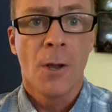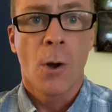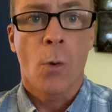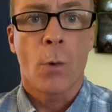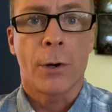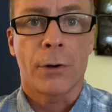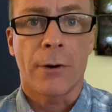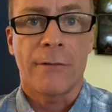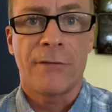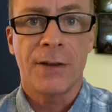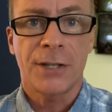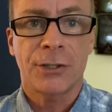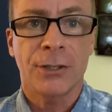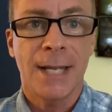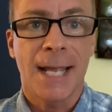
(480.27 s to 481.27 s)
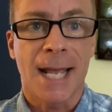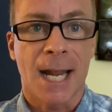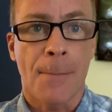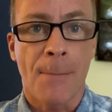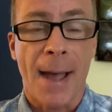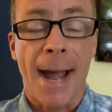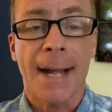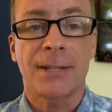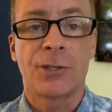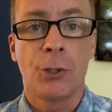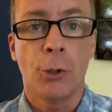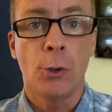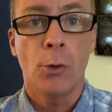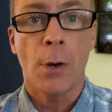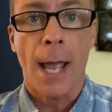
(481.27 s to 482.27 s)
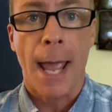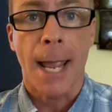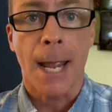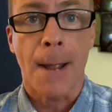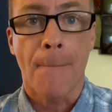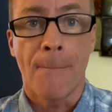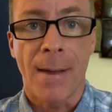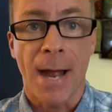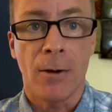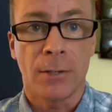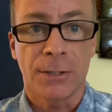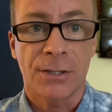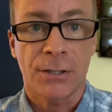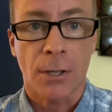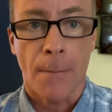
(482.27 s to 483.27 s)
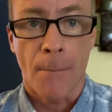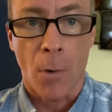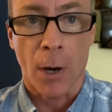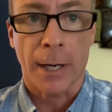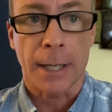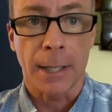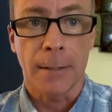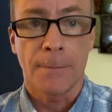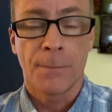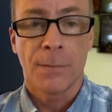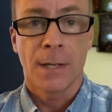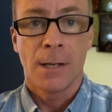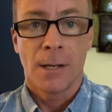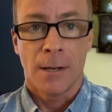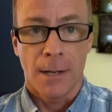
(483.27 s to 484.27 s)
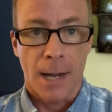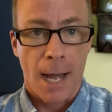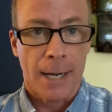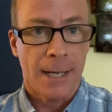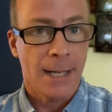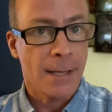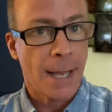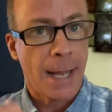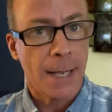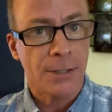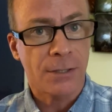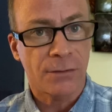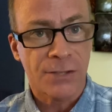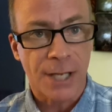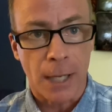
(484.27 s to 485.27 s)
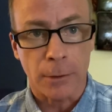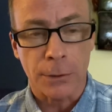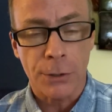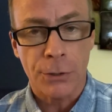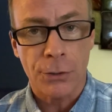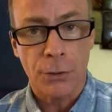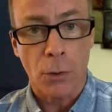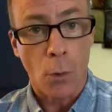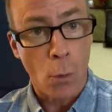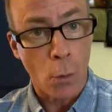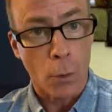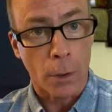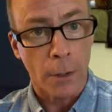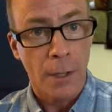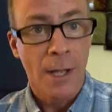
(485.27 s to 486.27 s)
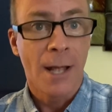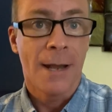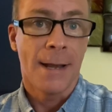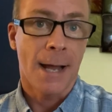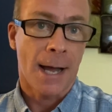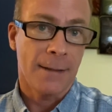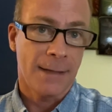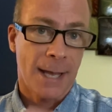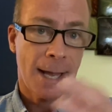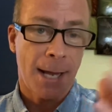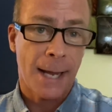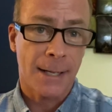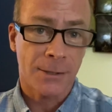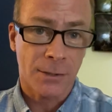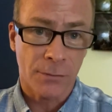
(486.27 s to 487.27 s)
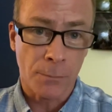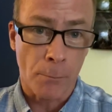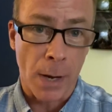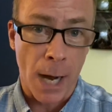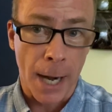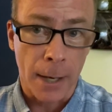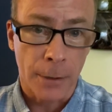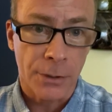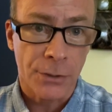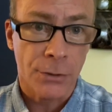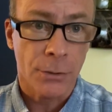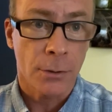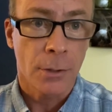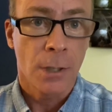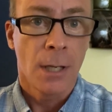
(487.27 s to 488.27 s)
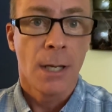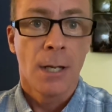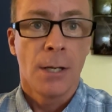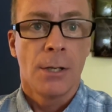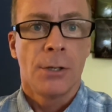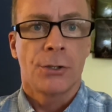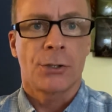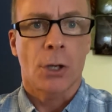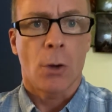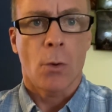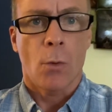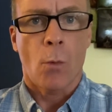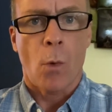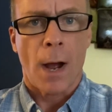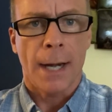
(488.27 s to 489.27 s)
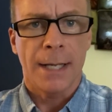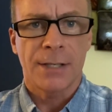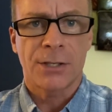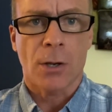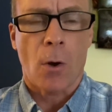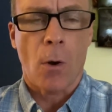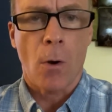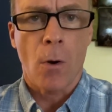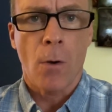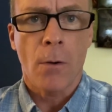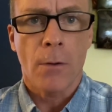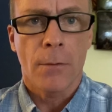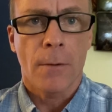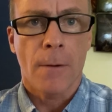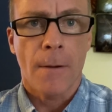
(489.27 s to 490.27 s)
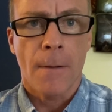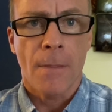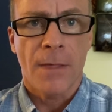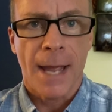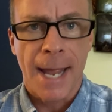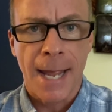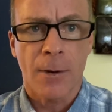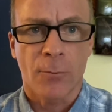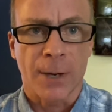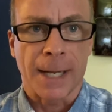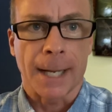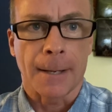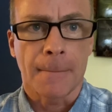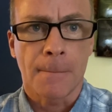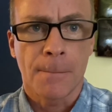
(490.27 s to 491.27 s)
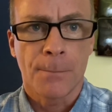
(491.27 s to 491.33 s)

we're officially getting back to a balanced market, not in the hands of sellers or not in the hands of buyers. So why is all the hand-wringing?